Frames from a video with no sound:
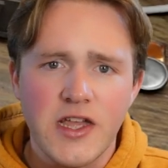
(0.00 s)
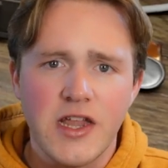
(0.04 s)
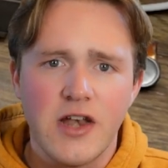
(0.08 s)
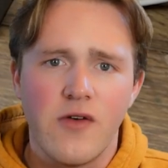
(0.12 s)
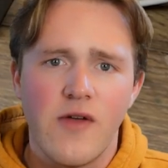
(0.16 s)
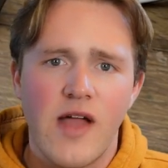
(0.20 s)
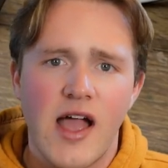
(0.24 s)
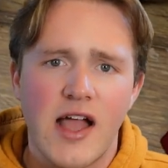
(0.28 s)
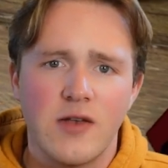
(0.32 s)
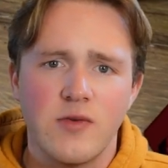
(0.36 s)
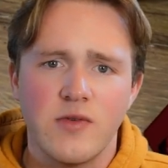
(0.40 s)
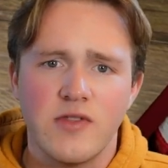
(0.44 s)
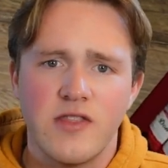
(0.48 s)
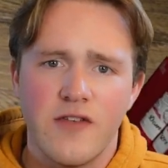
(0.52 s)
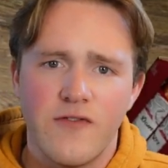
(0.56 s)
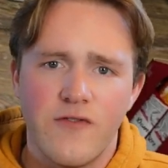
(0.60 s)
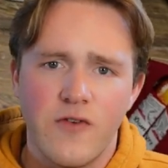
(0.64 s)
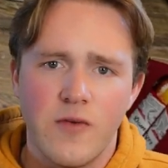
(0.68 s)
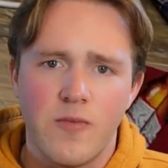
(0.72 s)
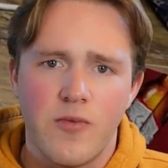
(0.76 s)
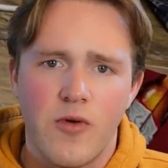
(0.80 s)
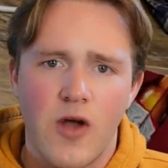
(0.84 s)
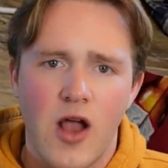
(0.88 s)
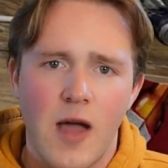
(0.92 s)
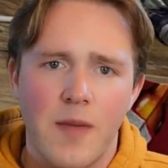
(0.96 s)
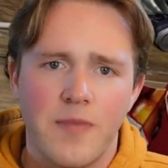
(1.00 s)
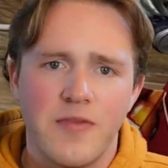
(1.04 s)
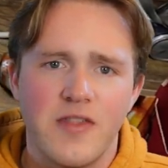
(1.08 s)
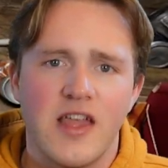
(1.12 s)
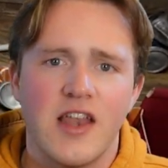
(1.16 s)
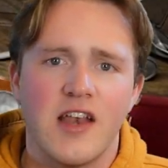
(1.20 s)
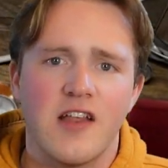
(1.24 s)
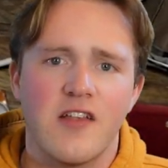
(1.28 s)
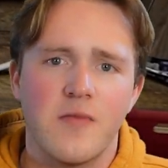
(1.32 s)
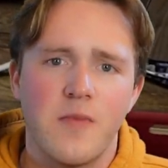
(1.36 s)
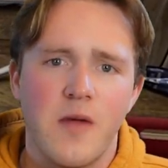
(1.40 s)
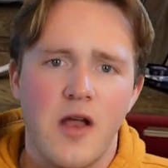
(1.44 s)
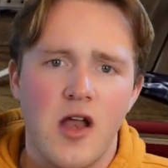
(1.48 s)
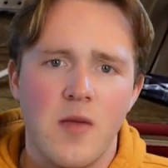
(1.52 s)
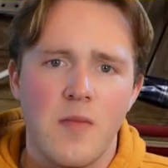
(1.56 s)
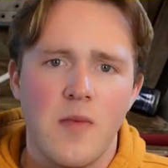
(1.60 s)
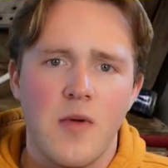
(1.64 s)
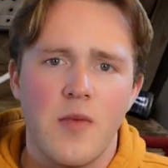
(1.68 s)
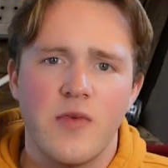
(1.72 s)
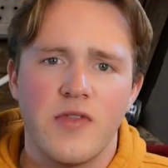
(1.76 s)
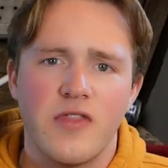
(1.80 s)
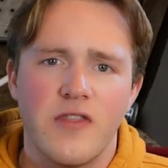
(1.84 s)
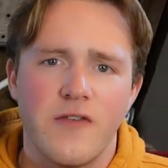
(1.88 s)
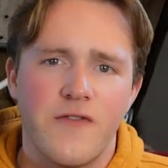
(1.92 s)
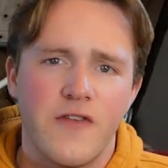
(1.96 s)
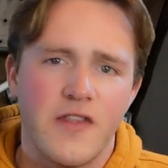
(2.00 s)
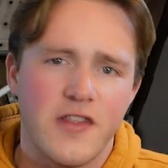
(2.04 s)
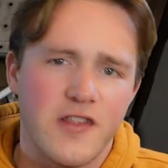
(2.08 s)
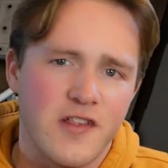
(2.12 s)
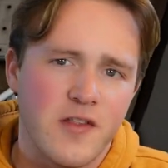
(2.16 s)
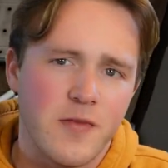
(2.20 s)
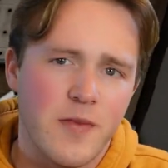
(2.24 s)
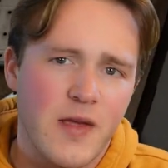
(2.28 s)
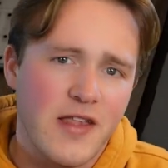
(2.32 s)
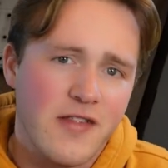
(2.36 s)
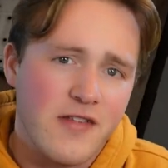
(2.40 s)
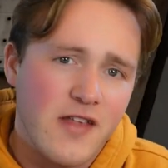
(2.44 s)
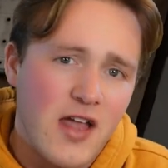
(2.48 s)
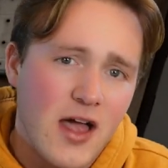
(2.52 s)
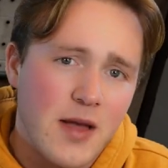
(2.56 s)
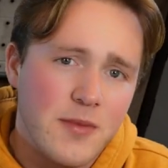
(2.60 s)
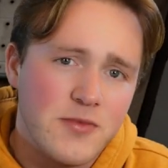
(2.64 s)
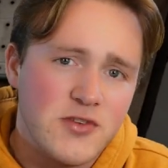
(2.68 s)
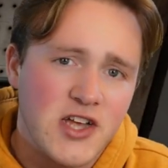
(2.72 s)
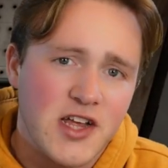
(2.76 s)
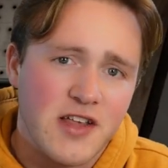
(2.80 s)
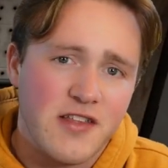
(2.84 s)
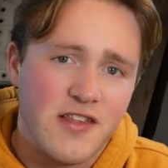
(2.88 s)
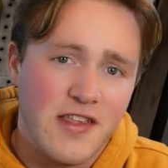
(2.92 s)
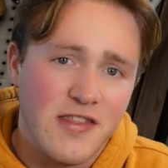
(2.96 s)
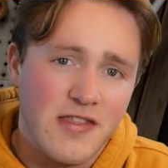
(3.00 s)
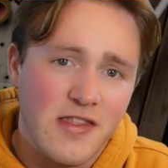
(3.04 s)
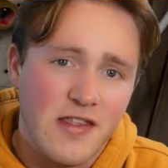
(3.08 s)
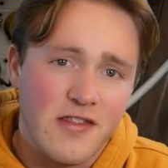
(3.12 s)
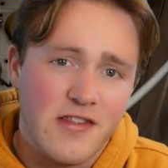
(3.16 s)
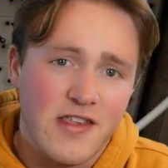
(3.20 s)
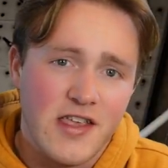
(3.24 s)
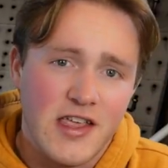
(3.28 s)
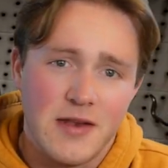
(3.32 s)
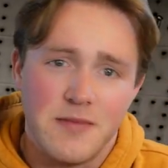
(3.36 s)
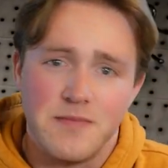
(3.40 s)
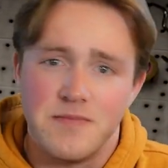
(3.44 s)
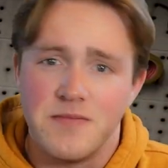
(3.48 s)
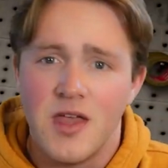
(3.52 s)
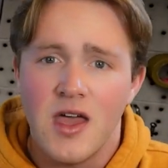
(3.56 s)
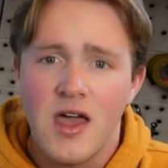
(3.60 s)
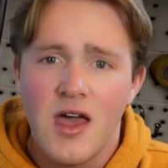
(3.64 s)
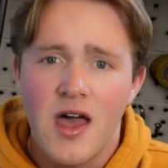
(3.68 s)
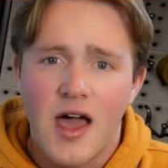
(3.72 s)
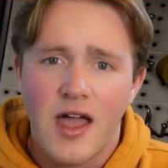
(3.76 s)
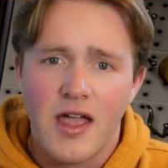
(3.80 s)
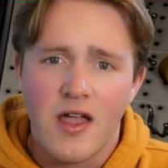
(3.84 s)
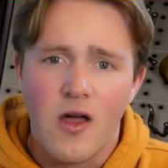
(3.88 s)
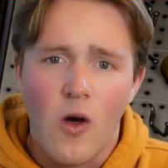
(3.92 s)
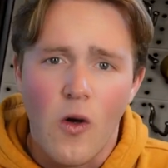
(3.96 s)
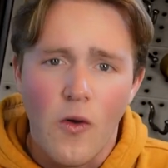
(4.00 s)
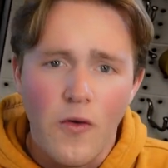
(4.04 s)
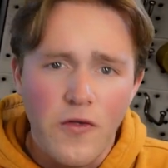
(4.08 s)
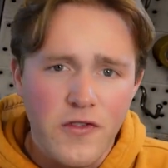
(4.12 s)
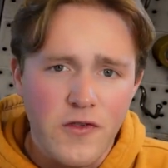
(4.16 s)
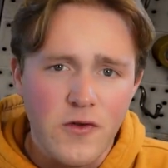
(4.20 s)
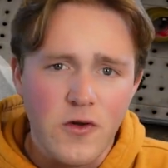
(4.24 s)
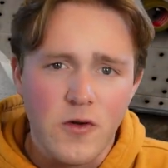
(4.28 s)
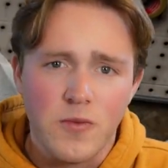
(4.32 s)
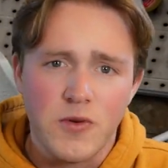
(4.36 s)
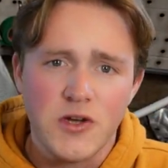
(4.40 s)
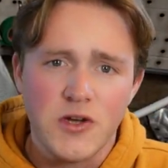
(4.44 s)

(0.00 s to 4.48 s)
to interact with different props and experiment with the physics-based objects in the scene. I also